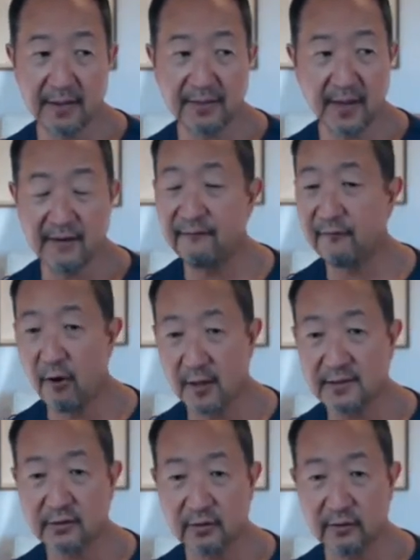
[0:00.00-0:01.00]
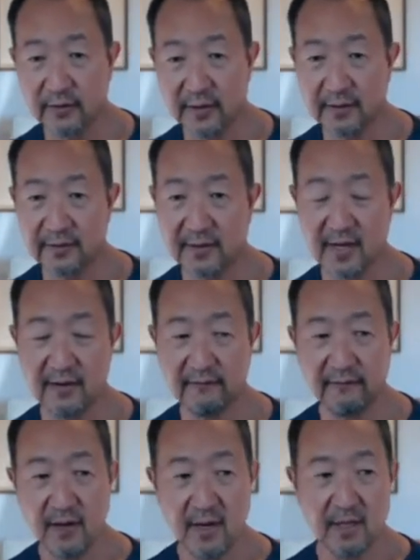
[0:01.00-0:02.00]
they foster, that
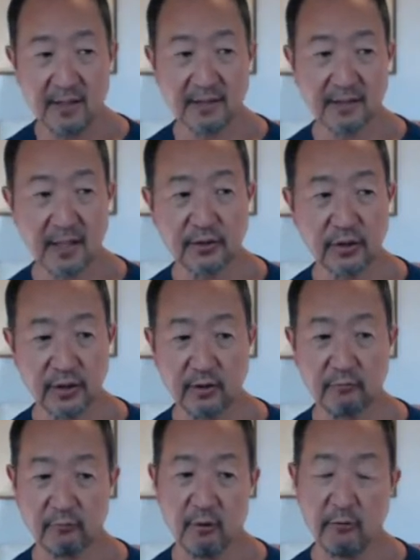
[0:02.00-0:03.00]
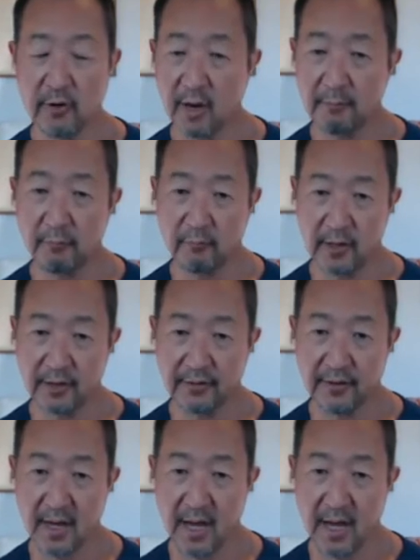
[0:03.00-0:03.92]
they've essentially grown up with